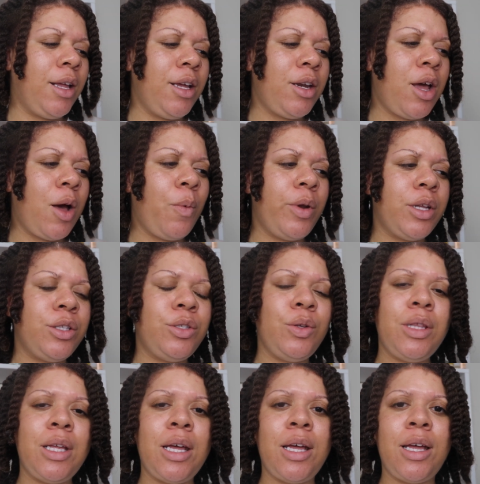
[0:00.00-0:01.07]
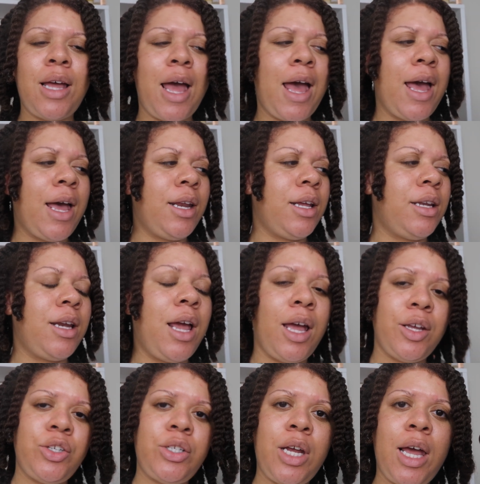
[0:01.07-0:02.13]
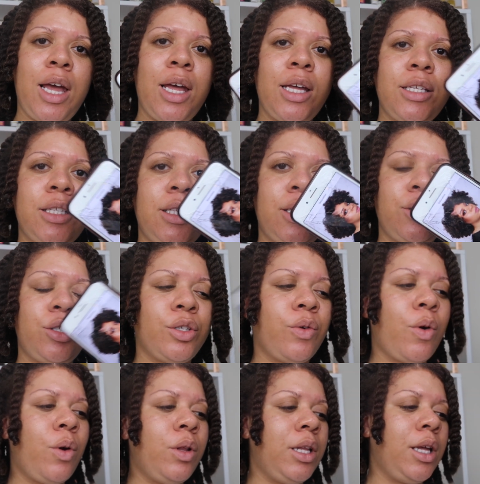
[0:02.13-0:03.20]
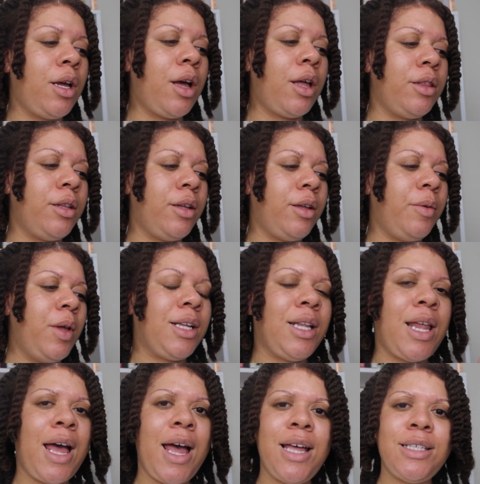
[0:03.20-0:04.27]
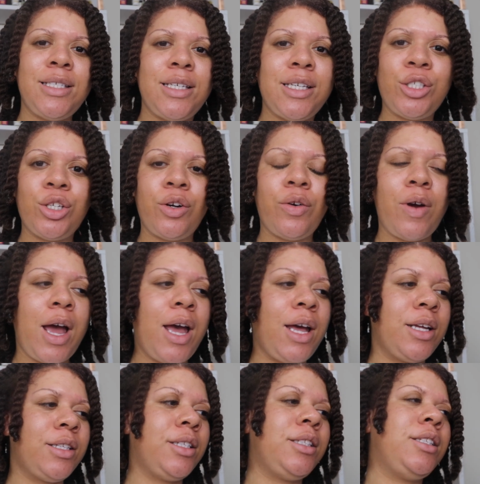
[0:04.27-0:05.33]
you know, I want to do the at and hashtags, and then scrolling on the glass and it's cracked.